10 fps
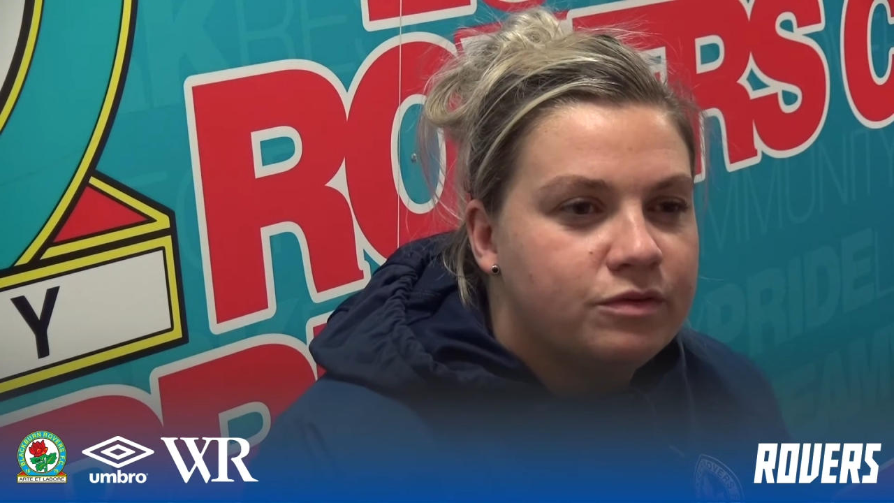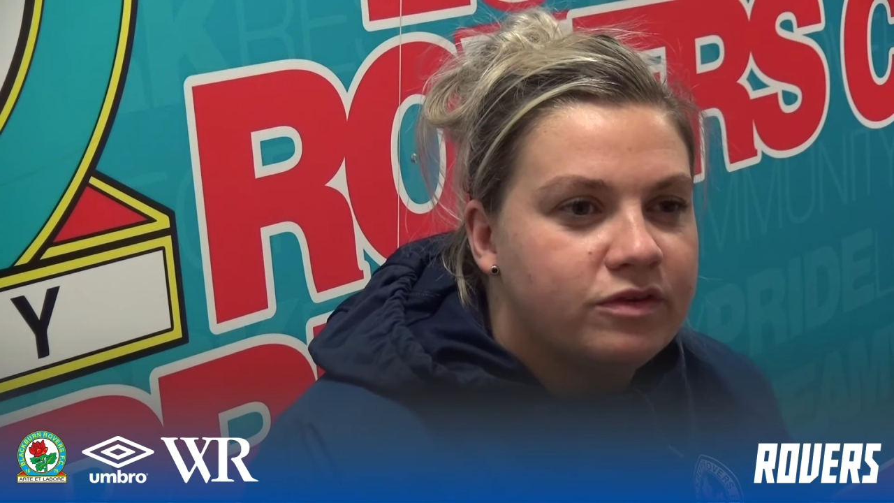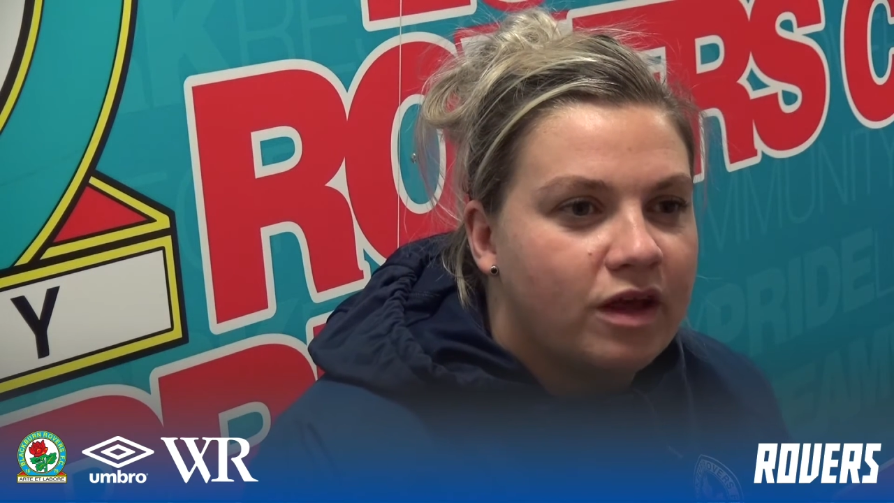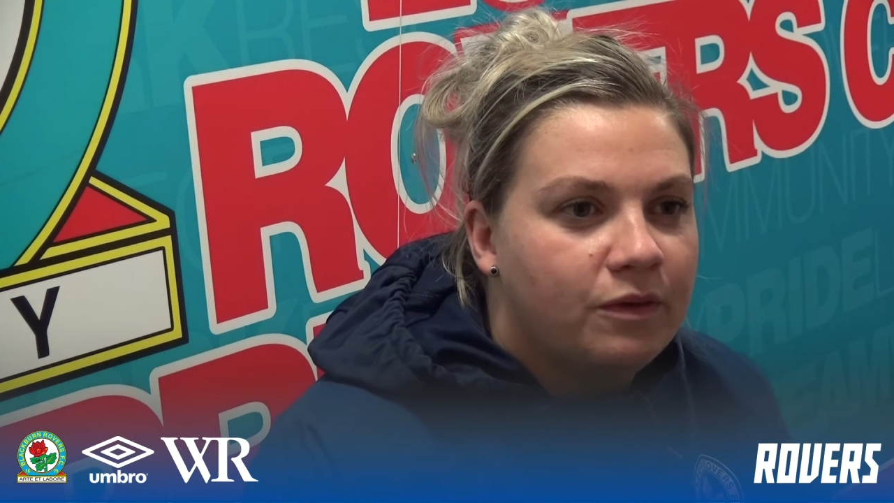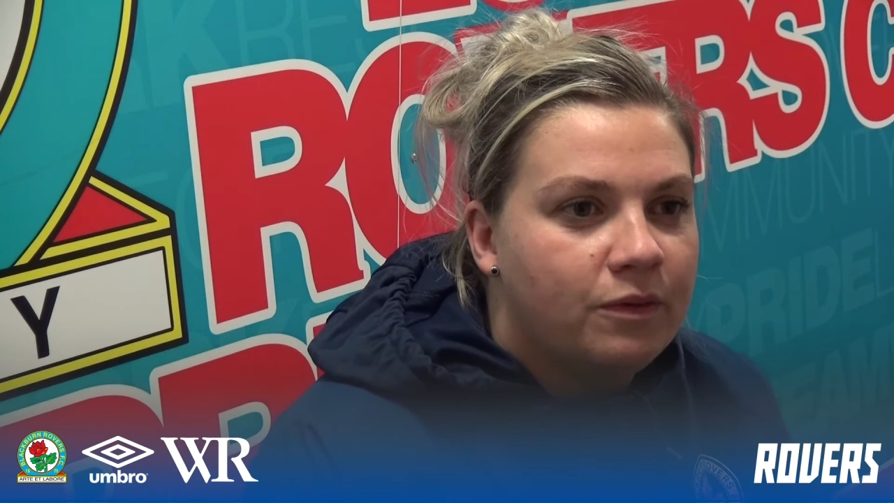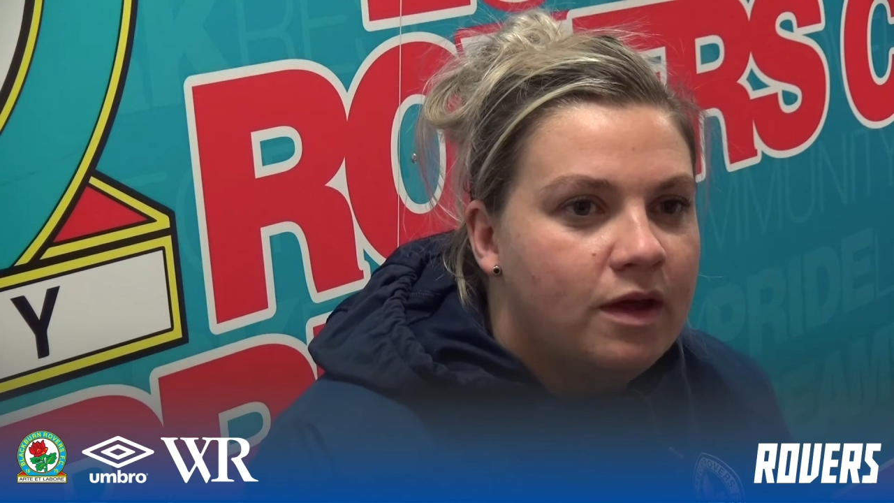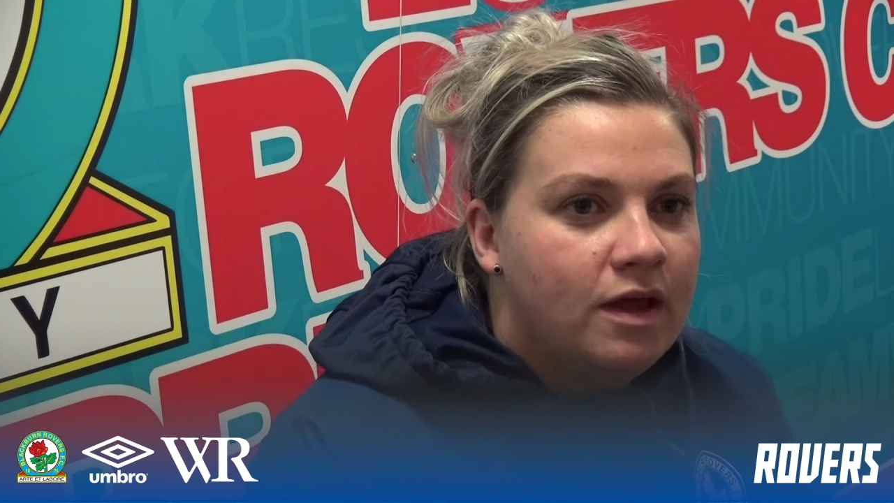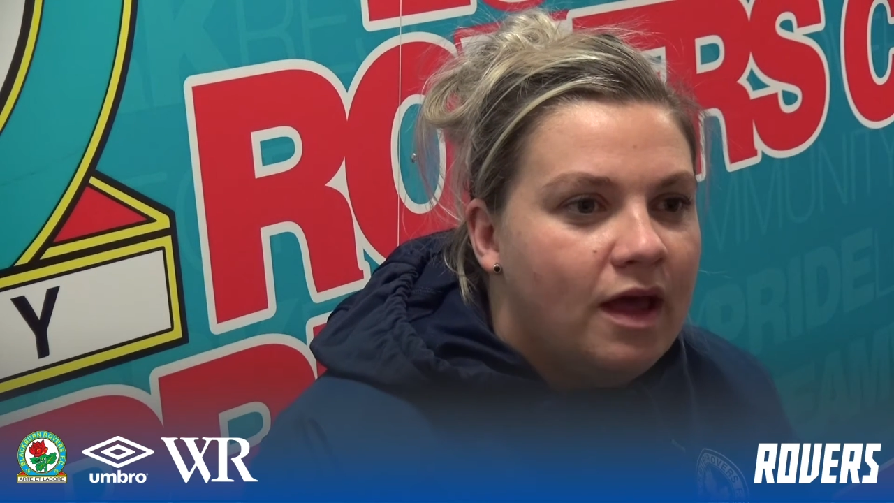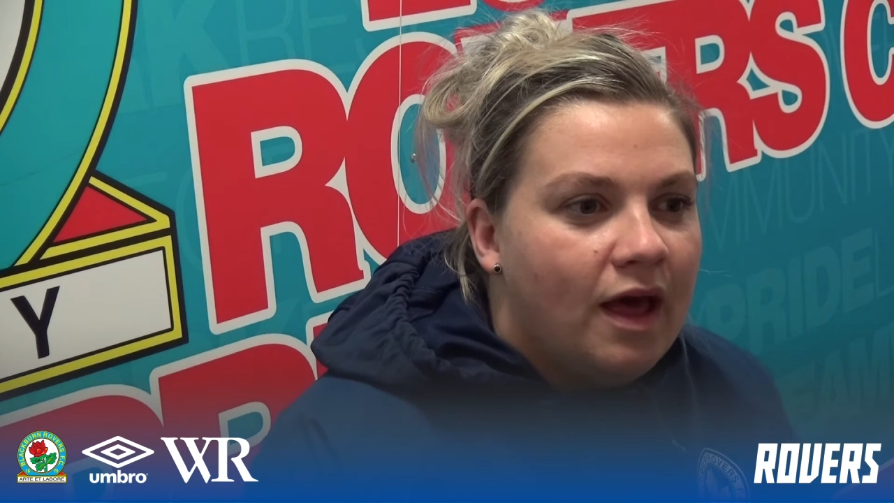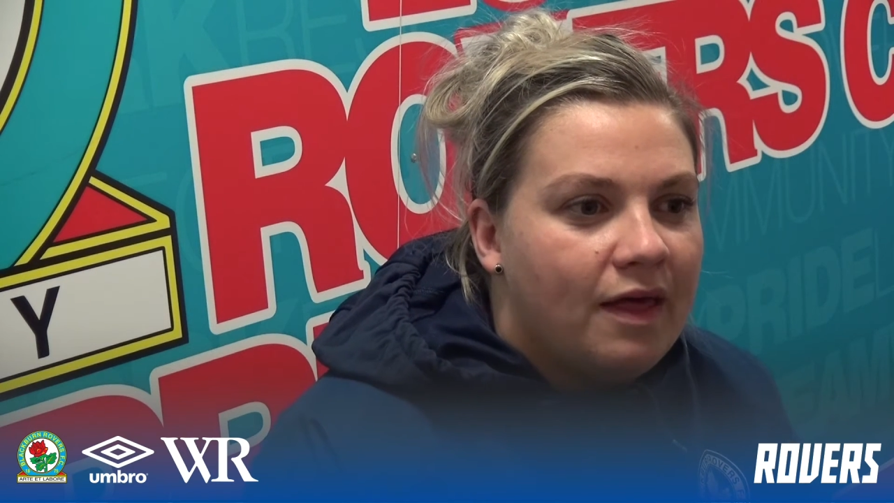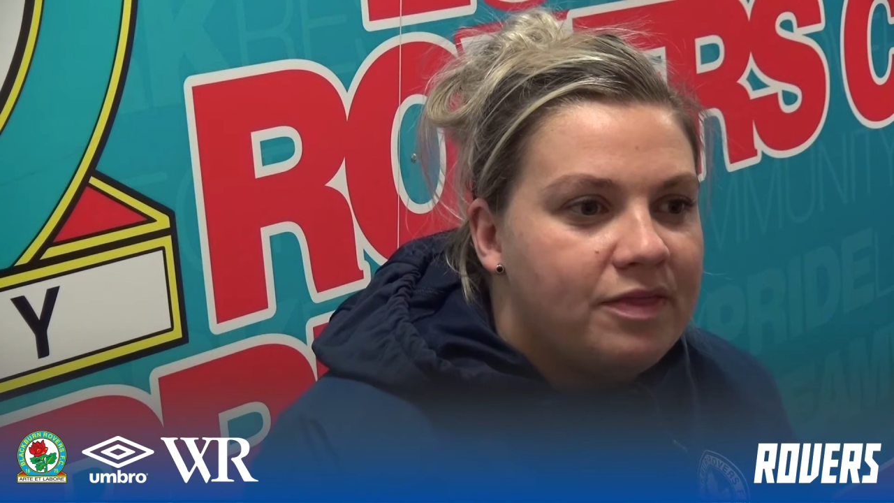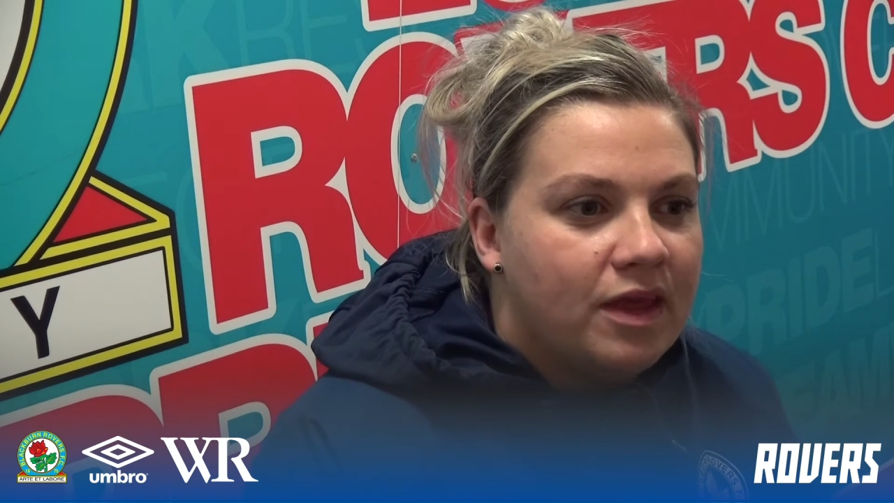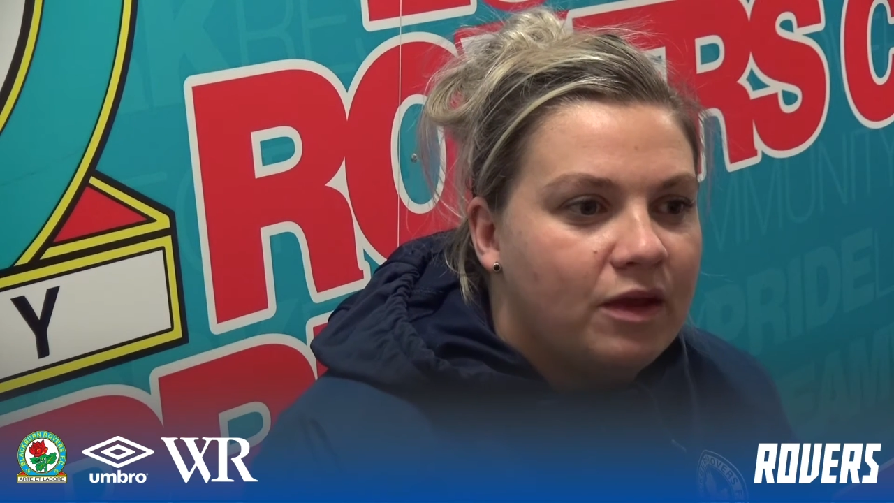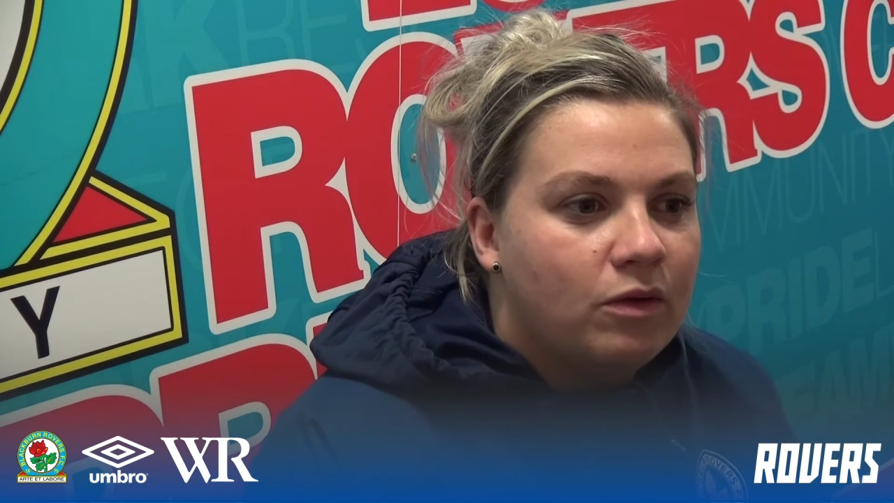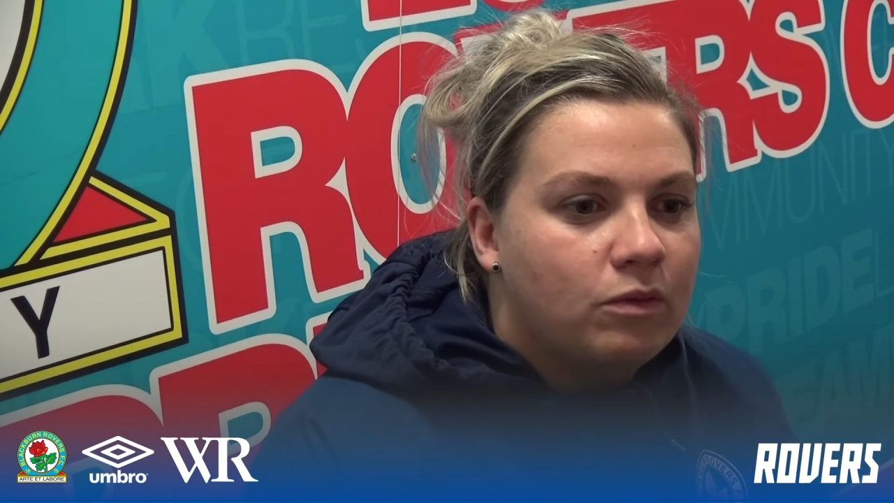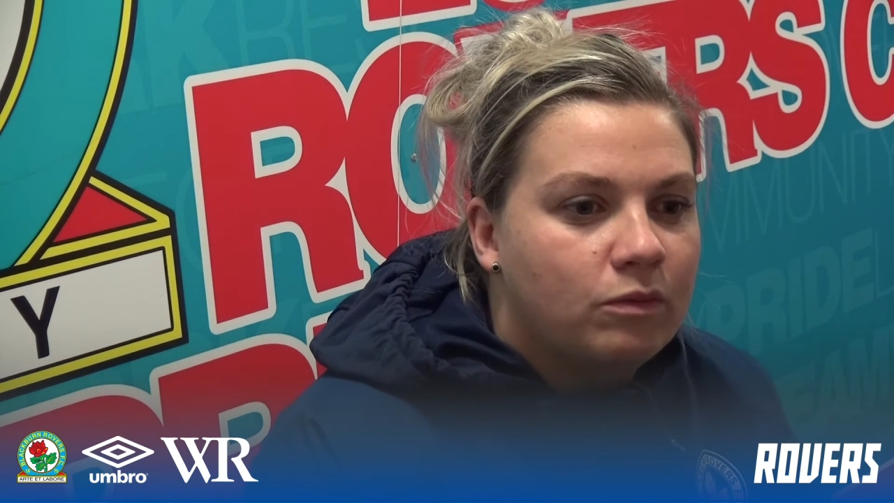So I think